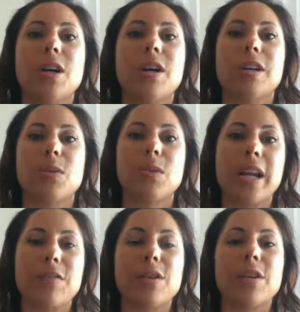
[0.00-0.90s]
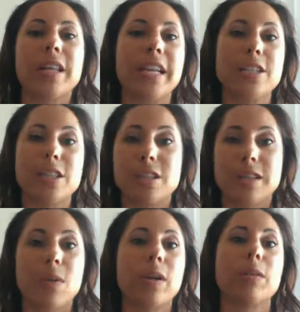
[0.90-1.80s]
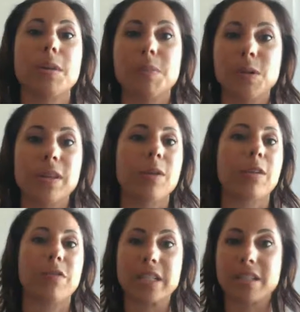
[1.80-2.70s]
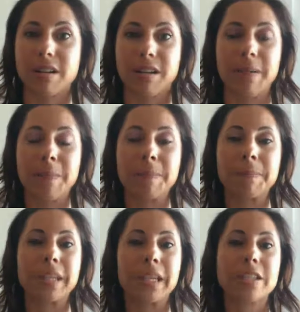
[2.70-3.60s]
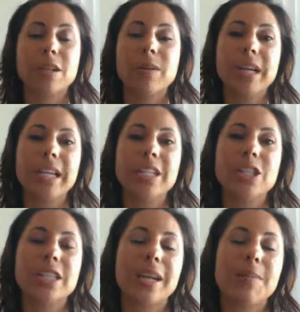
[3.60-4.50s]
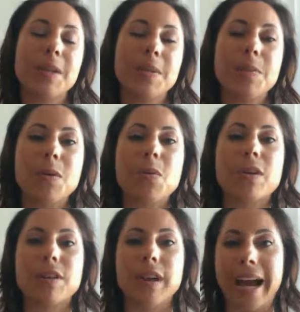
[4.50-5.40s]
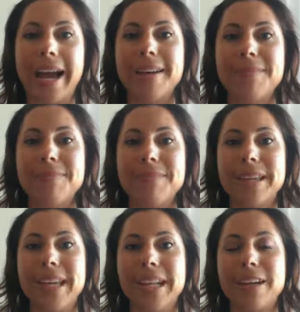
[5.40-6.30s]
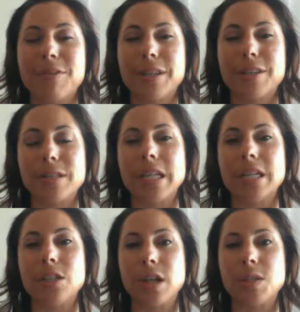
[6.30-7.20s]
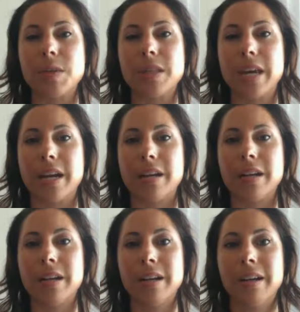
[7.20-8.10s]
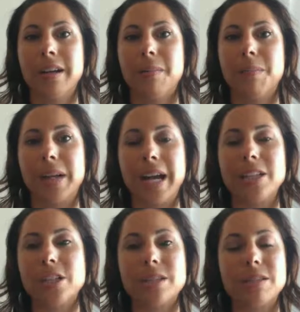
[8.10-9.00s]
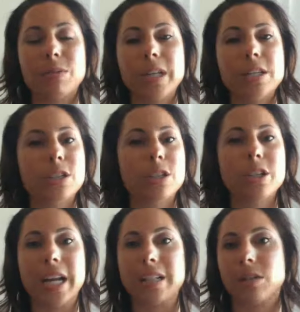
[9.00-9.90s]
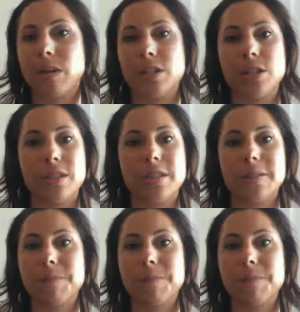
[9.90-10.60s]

wrong or whatever, and they want to reboot, they want to fix it all. So it's just, I meet people where they're at, and I don't think there's any judgment there, but I just research and ask questions.